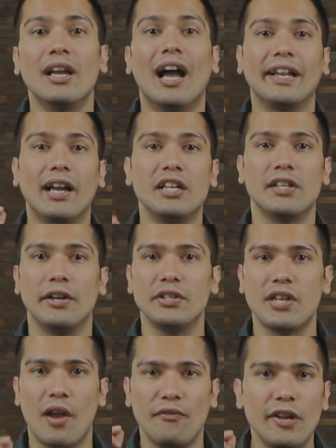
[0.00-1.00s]
And guys,
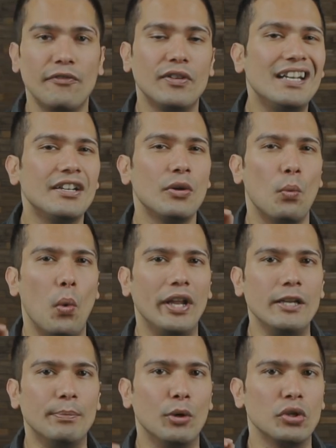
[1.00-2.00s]
understand, we have created a
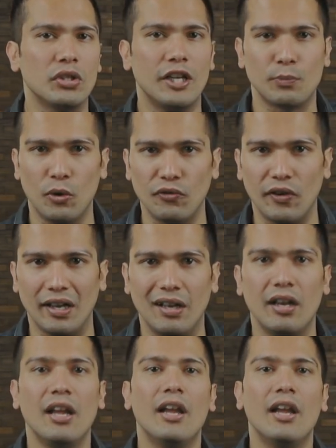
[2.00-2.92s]
very personalized profile,